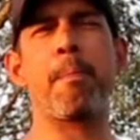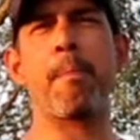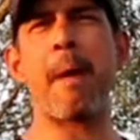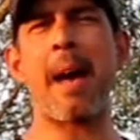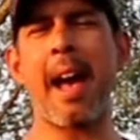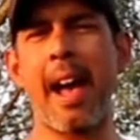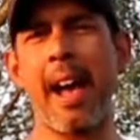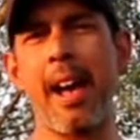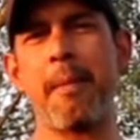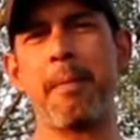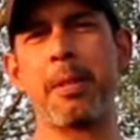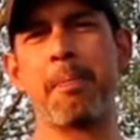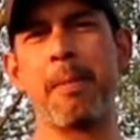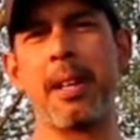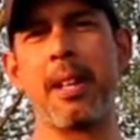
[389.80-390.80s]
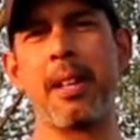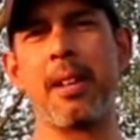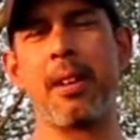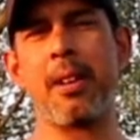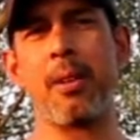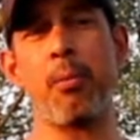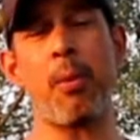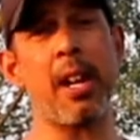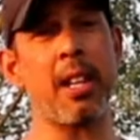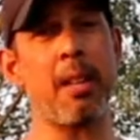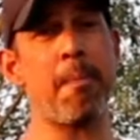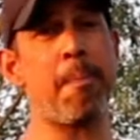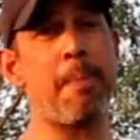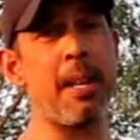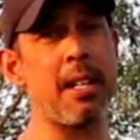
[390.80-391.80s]
perhaps be one of the
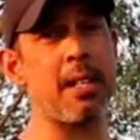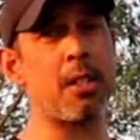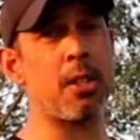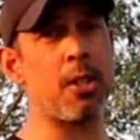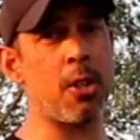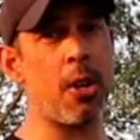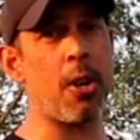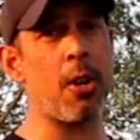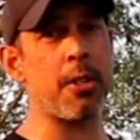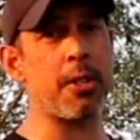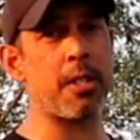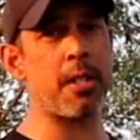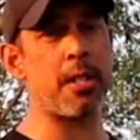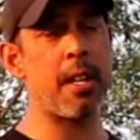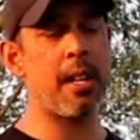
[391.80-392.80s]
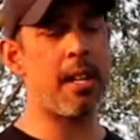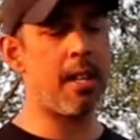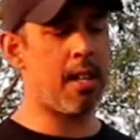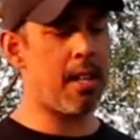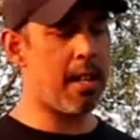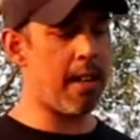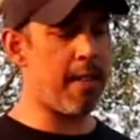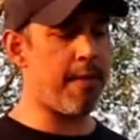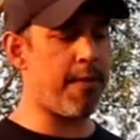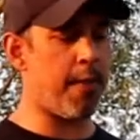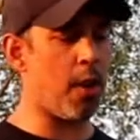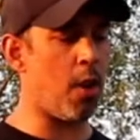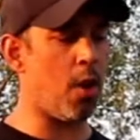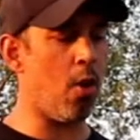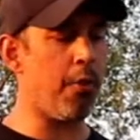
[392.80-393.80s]
biggest costs
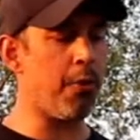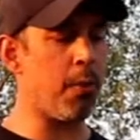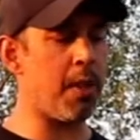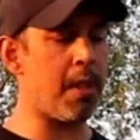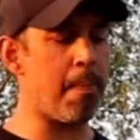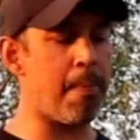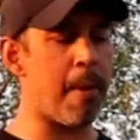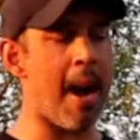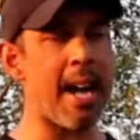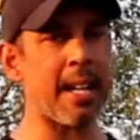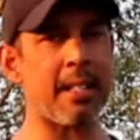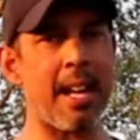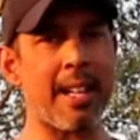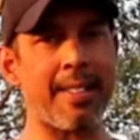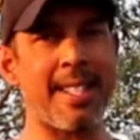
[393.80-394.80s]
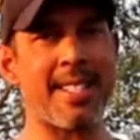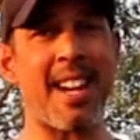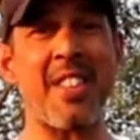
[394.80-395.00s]
involved with a bike like this.